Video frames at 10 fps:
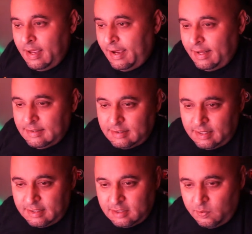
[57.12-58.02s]
And
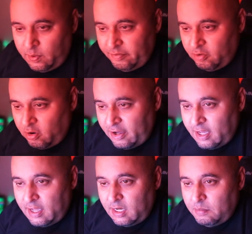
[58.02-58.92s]
let's see what we've got here.
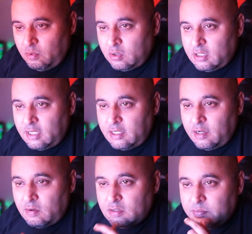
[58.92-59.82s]
Any more
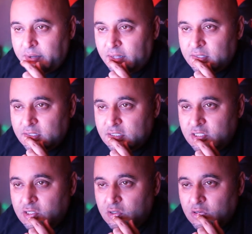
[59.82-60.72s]
details about this
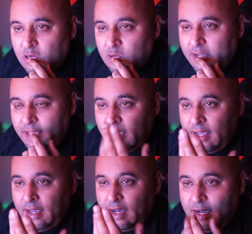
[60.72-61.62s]
tune? Okay.
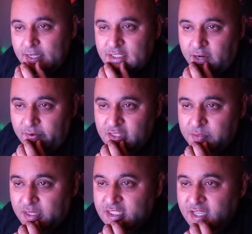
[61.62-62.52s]
It's
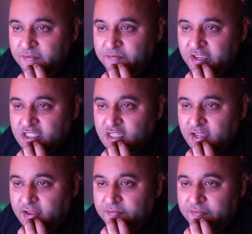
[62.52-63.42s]
directed by Team Vision
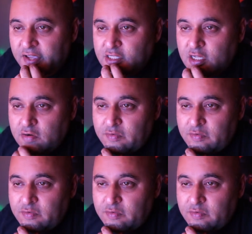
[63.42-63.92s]
and F8L,